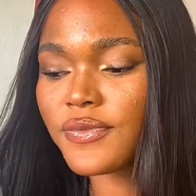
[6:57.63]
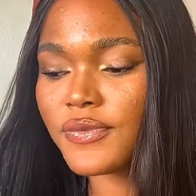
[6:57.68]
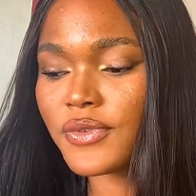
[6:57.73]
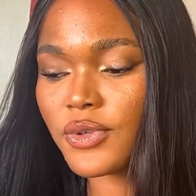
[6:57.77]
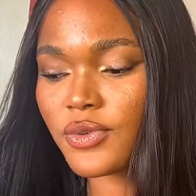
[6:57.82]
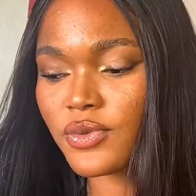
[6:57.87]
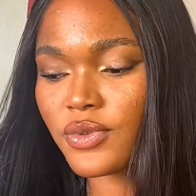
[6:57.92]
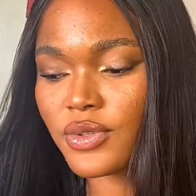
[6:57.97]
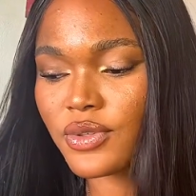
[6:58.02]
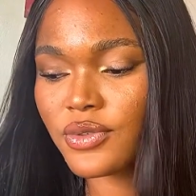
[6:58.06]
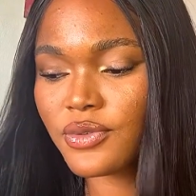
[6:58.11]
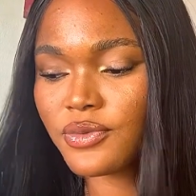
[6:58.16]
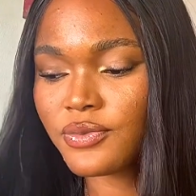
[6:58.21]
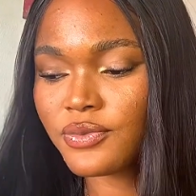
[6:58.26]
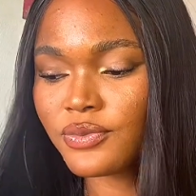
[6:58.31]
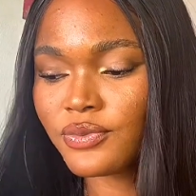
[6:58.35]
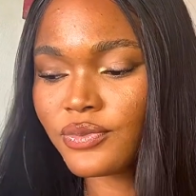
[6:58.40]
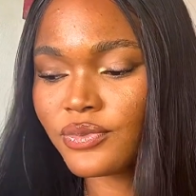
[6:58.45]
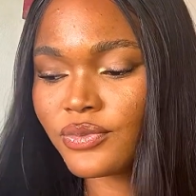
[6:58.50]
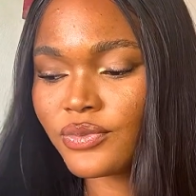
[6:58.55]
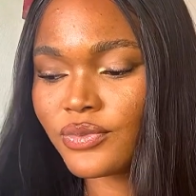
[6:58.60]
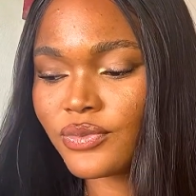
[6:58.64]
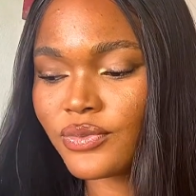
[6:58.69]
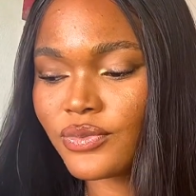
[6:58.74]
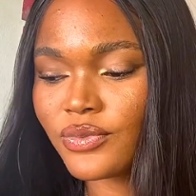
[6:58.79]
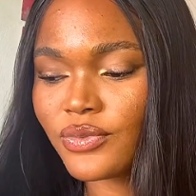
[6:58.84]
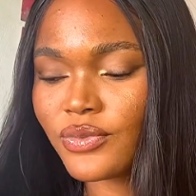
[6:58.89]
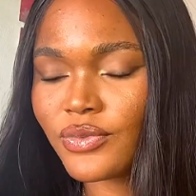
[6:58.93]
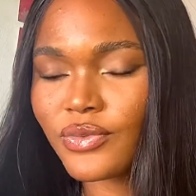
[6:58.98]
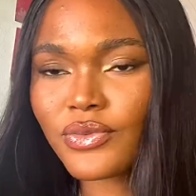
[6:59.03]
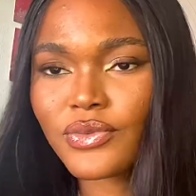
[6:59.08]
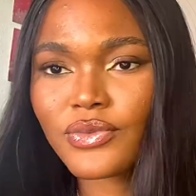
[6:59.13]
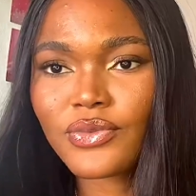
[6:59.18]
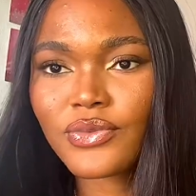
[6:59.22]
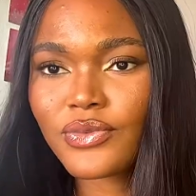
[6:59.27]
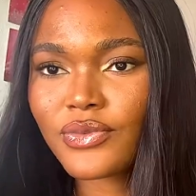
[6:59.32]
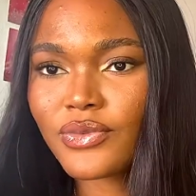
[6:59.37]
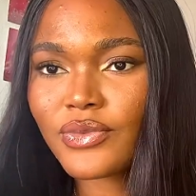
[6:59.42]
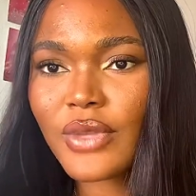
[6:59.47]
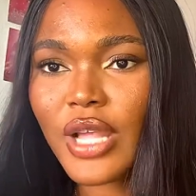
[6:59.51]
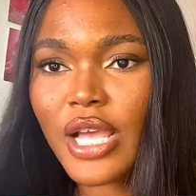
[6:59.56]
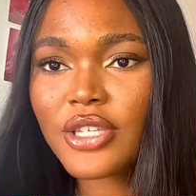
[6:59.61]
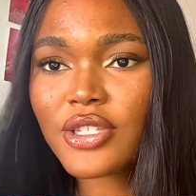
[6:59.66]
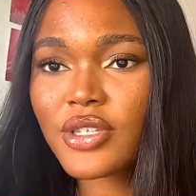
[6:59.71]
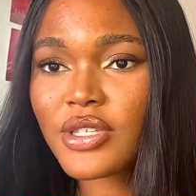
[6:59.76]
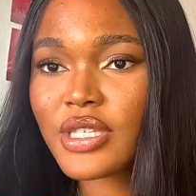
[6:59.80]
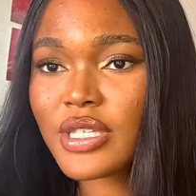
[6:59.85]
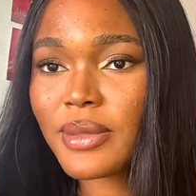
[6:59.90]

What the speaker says: feels. That's just